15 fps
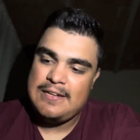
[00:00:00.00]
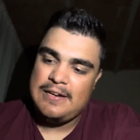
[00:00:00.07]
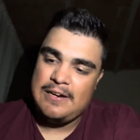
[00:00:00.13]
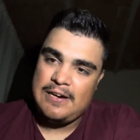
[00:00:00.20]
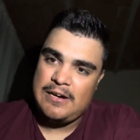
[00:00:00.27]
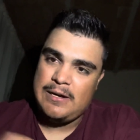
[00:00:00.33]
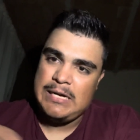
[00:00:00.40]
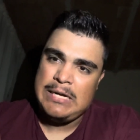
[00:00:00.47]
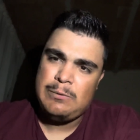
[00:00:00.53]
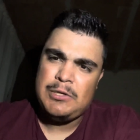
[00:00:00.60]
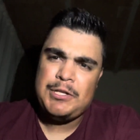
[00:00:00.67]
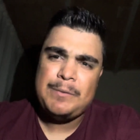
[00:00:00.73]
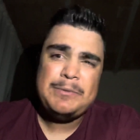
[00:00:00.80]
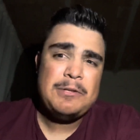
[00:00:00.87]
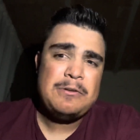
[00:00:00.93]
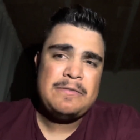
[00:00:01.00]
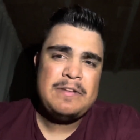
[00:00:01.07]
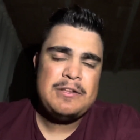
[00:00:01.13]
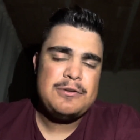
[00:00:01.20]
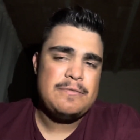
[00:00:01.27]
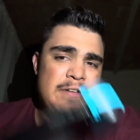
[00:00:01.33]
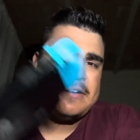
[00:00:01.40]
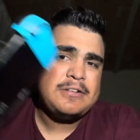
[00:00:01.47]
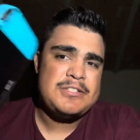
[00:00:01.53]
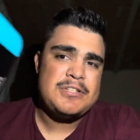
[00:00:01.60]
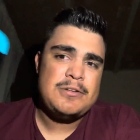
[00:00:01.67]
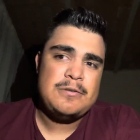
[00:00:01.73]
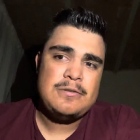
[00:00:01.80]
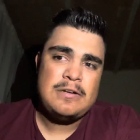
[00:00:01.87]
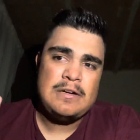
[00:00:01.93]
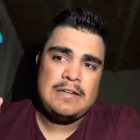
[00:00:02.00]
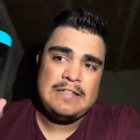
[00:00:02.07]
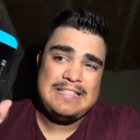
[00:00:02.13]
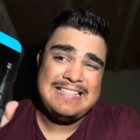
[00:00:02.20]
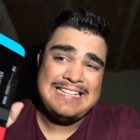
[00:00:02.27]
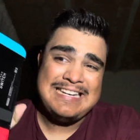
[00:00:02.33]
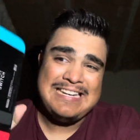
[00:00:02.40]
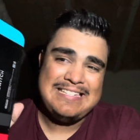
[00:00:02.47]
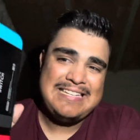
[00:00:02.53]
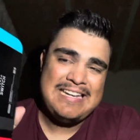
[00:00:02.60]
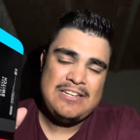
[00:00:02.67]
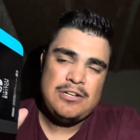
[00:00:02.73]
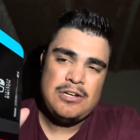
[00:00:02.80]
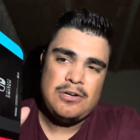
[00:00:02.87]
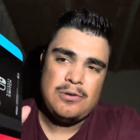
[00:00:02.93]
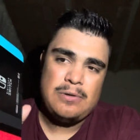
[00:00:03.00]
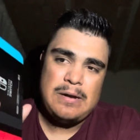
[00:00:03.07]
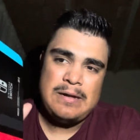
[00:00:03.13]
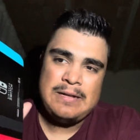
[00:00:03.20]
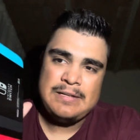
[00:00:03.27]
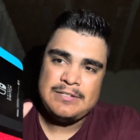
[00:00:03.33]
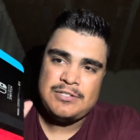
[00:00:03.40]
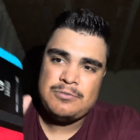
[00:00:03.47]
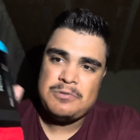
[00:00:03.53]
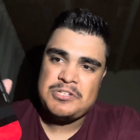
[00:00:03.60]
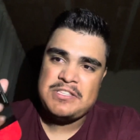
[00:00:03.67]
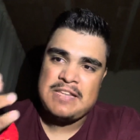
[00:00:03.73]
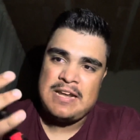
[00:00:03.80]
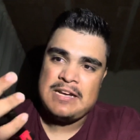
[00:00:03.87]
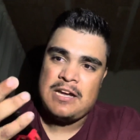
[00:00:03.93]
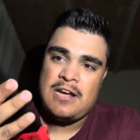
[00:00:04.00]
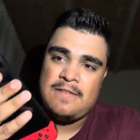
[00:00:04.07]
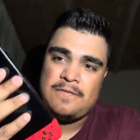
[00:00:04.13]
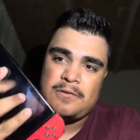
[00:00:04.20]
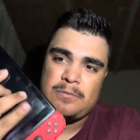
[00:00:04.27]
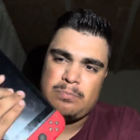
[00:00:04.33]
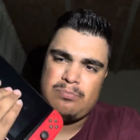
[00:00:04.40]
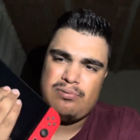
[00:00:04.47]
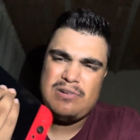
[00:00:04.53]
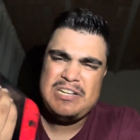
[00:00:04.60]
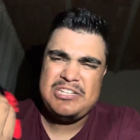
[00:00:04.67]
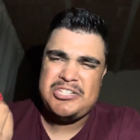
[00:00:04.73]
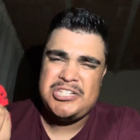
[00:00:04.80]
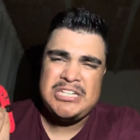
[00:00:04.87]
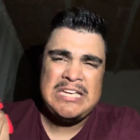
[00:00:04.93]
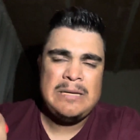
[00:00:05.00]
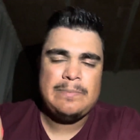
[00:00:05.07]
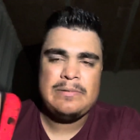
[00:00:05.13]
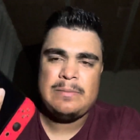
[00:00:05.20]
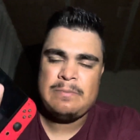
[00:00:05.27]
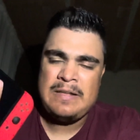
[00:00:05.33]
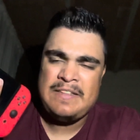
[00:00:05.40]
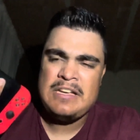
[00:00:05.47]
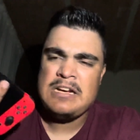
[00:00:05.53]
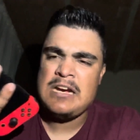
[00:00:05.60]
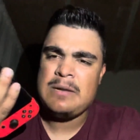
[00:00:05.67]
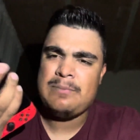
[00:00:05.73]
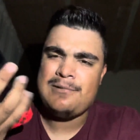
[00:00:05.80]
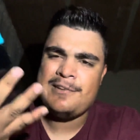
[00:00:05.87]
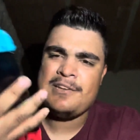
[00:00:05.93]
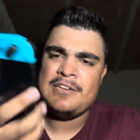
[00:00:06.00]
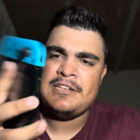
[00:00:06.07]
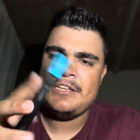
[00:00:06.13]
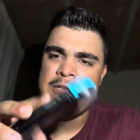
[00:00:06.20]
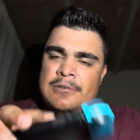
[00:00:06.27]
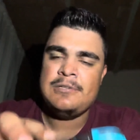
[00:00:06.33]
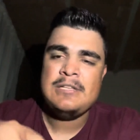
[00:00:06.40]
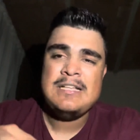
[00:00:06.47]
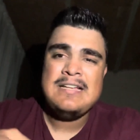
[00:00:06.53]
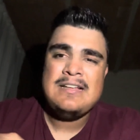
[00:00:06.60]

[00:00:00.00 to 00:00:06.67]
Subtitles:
I will upload a video very soon on the Nintendo Switch that I got for pretty cheap. I think I got a pretty good deal.